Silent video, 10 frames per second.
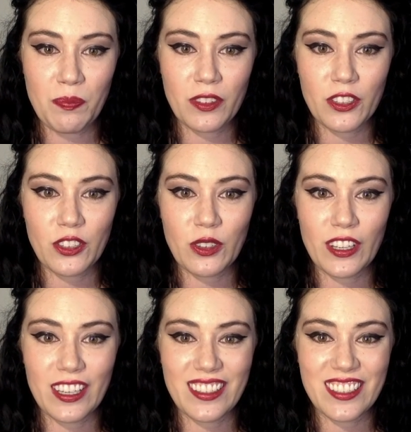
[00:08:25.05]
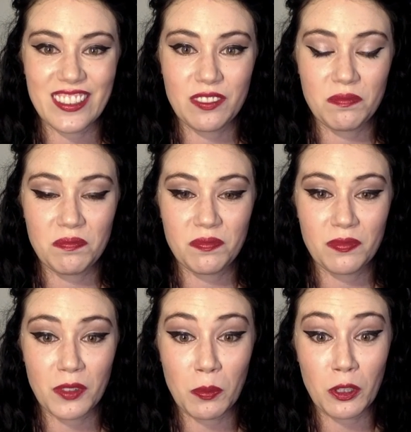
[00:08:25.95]
so that
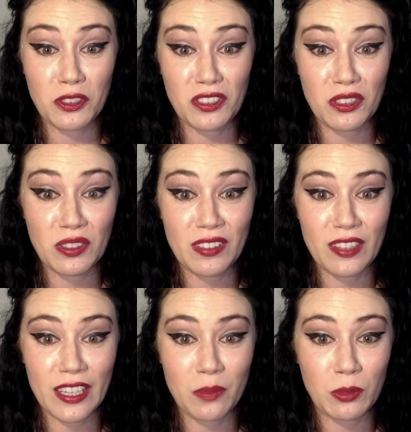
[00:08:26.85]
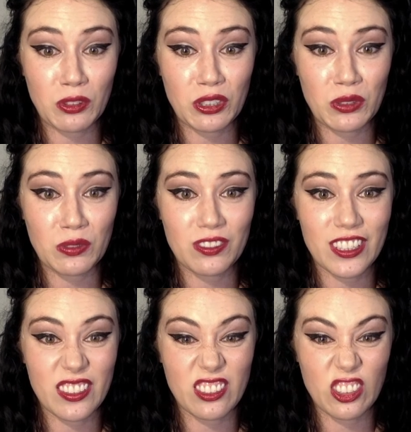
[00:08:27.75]
the person you leave the animal to
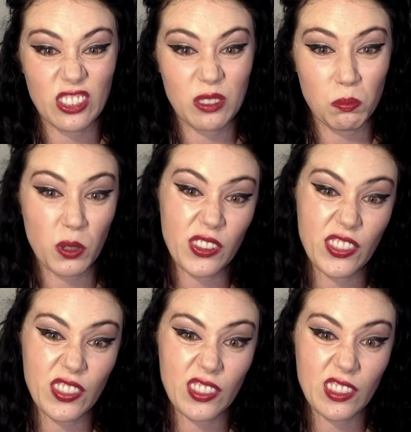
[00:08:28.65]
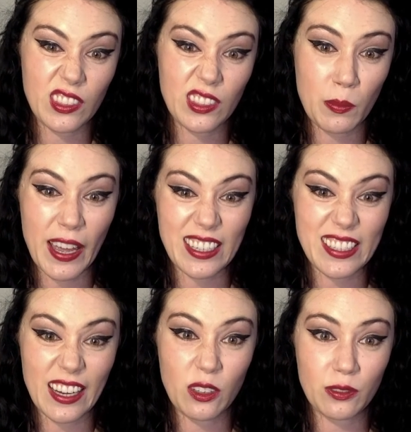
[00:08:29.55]
doesn't just put the pet
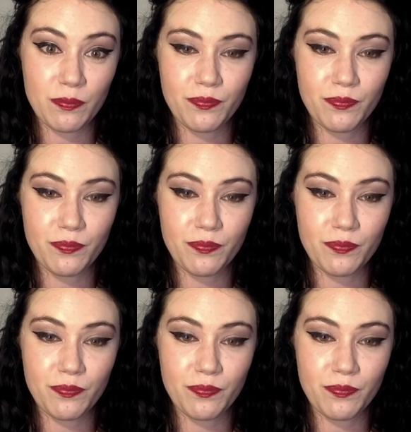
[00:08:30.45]
down.